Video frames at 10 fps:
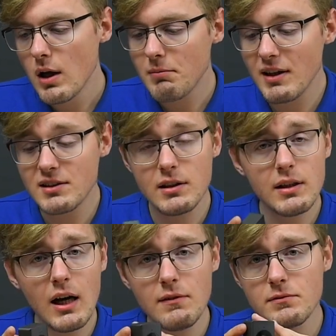but it's
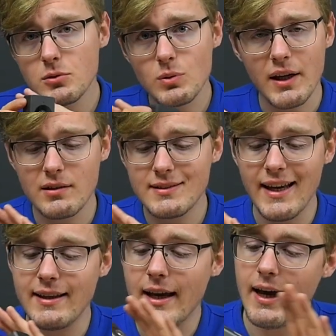enough to like
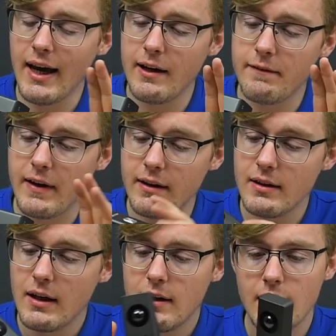take anything
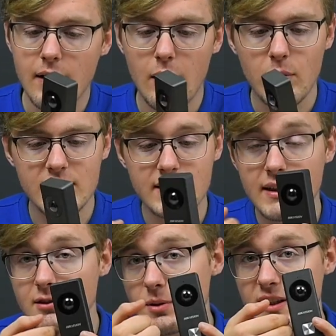that anyone
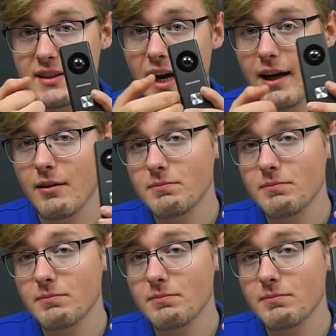sends to this guy.